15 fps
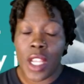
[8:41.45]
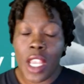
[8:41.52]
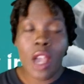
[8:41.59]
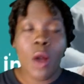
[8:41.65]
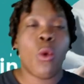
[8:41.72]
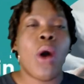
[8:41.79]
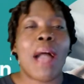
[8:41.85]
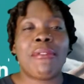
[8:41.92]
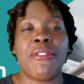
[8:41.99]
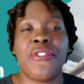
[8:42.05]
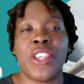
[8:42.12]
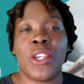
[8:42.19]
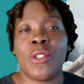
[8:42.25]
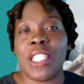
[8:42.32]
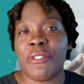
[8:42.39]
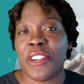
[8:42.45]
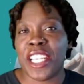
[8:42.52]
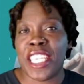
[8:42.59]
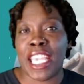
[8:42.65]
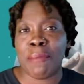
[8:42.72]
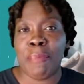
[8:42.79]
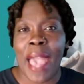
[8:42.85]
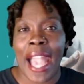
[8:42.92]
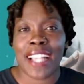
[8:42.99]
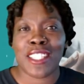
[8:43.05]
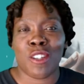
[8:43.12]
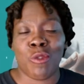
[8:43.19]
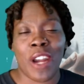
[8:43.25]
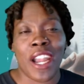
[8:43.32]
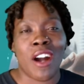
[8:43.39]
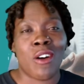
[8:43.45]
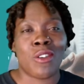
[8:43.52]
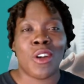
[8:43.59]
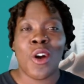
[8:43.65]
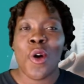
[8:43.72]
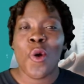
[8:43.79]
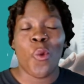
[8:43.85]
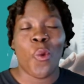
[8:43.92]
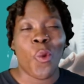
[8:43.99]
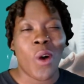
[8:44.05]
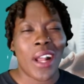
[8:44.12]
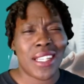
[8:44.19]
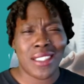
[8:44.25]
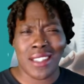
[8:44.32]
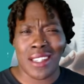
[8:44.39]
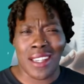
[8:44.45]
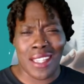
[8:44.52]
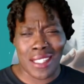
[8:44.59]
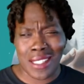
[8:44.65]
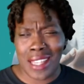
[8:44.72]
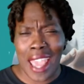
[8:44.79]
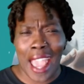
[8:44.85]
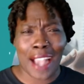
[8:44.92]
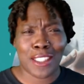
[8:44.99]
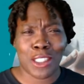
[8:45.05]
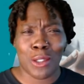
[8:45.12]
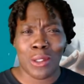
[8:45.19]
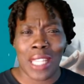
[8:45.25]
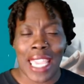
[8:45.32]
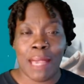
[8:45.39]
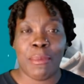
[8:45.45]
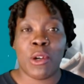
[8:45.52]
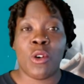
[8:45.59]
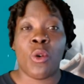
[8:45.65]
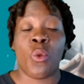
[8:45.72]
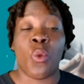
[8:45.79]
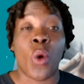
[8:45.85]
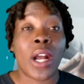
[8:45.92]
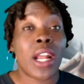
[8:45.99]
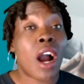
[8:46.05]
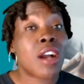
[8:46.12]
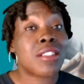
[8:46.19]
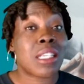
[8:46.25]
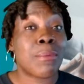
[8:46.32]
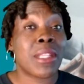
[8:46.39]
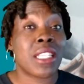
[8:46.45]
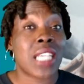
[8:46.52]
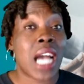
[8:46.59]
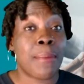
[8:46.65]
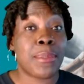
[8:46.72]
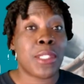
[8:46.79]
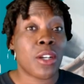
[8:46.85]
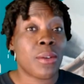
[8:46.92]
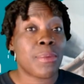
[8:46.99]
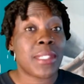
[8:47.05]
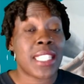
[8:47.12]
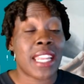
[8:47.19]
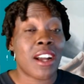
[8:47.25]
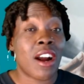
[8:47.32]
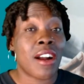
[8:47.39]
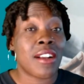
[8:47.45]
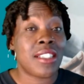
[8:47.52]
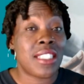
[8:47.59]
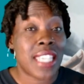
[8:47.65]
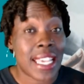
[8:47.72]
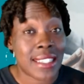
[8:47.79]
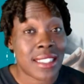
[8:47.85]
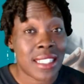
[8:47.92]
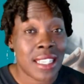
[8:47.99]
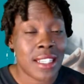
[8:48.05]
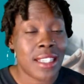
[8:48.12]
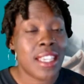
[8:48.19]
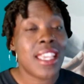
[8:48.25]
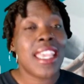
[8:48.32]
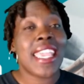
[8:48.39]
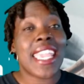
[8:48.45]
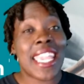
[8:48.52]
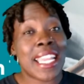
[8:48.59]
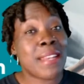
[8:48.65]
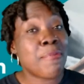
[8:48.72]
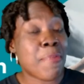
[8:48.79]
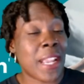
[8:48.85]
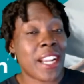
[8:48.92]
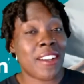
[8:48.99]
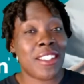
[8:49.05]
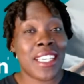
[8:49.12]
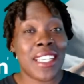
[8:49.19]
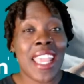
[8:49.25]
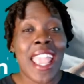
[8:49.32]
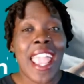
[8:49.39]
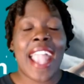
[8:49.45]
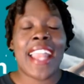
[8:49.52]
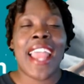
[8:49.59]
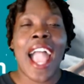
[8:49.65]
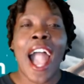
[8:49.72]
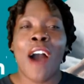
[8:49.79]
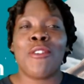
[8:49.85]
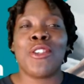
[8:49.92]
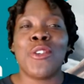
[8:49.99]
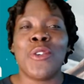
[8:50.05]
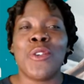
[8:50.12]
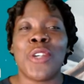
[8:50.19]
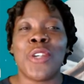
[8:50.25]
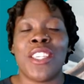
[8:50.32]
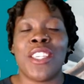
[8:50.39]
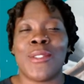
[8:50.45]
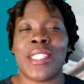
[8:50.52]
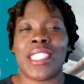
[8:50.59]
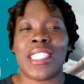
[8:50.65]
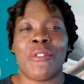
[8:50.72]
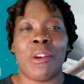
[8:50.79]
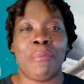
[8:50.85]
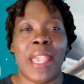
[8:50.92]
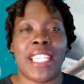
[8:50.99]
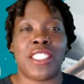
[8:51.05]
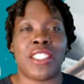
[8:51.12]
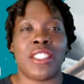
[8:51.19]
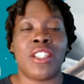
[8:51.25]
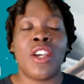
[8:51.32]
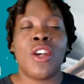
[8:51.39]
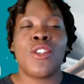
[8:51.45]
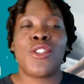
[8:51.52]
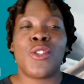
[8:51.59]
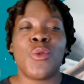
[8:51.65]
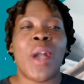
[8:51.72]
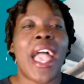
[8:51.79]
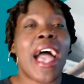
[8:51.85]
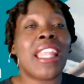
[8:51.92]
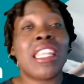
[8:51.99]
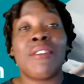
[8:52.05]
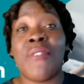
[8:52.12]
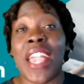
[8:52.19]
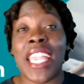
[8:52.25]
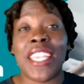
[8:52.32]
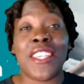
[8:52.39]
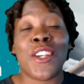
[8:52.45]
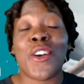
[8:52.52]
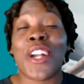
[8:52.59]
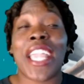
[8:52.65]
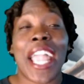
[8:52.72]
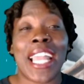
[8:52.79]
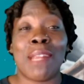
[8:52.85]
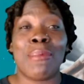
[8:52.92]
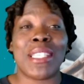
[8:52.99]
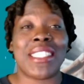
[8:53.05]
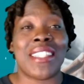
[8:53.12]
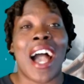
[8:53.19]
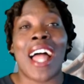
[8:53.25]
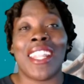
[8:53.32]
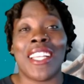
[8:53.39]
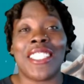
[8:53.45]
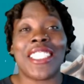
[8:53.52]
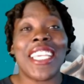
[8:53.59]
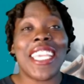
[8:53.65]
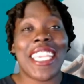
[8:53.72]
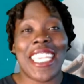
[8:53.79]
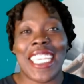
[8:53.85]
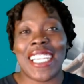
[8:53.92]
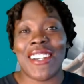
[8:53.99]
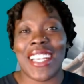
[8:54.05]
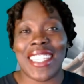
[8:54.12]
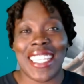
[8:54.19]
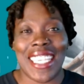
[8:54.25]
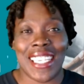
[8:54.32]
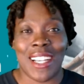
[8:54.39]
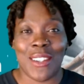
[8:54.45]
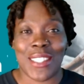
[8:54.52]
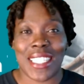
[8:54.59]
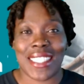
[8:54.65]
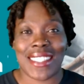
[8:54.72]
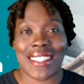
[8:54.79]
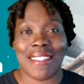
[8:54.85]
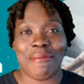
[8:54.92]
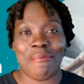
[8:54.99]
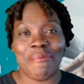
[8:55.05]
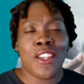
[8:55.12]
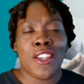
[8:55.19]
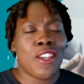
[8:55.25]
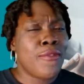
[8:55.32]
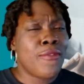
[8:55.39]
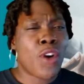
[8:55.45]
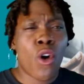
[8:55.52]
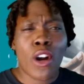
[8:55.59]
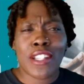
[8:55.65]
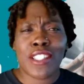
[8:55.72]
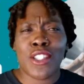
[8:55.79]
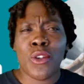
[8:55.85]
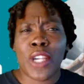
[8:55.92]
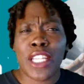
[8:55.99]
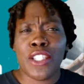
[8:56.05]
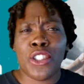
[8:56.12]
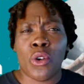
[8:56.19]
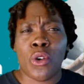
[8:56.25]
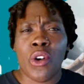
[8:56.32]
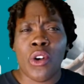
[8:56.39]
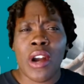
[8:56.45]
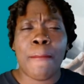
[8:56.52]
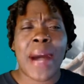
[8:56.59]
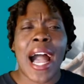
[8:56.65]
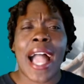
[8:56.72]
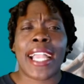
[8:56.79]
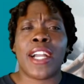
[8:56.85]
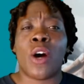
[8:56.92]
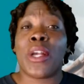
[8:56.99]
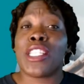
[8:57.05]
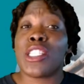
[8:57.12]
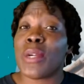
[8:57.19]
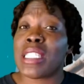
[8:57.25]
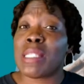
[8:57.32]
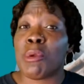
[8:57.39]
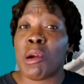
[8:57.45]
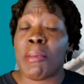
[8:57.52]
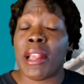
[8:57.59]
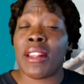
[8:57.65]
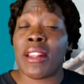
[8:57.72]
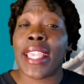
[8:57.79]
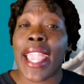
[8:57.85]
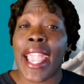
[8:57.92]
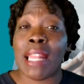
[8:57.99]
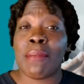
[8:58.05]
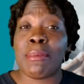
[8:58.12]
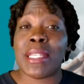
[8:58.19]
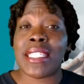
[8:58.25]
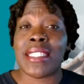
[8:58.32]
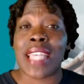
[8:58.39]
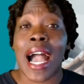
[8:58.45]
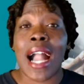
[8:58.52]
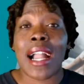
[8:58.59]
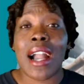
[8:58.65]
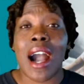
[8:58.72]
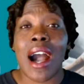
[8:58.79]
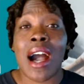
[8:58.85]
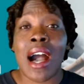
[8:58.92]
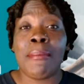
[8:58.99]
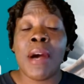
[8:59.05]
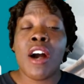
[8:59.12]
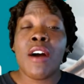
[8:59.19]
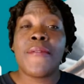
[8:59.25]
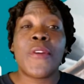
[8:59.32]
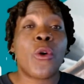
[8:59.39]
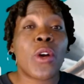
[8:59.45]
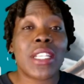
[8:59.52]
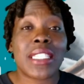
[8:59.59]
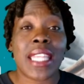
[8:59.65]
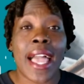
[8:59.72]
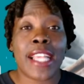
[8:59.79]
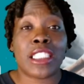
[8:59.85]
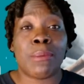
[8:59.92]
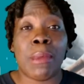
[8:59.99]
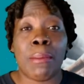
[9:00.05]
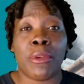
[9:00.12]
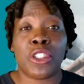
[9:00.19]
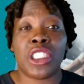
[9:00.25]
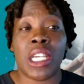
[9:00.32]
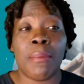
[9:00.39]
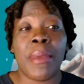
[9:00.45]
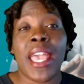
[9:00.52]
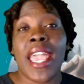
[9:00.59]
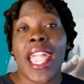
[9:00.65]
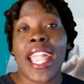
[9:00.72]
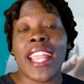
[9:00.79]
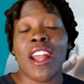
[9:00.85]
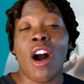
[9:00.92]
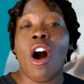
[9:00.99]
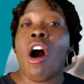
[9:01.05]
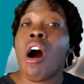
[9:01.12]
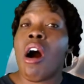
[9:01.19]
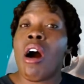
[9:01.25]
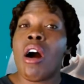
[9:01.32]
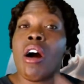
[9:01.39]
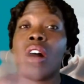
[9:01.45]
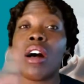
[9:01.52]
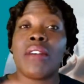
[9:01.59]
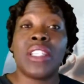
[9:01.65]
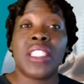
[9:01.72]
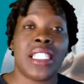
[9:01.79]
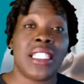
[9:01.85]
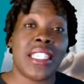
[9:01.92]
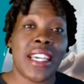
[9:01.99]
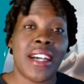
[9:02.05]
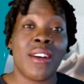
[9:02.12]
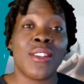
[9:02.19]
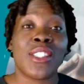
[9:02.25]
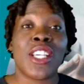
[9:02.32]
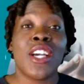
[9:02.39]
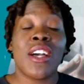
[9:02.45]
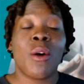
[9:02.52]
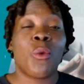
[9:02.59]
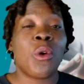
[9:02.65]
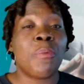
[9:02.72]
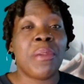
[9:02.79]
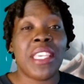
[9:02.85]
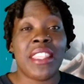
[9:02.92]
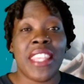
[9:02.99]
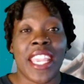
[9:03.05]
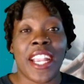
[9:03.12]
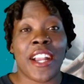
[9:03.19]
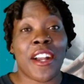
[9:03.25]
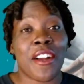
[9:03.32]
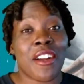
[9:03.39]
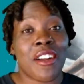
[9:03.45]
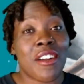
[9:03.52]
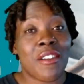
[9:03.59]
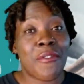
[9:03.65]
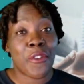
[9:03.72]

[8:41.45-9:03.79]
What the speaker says: We'll have a few different kickbacks around what is an actual label, what are some of the top terps that are tested in Maryland, and how you can use this information to elevate your cannabis knowledge here in the ecosystem. Of course, you can join by going to exploremarylandcannabis.com/membership, and all of the details will be there for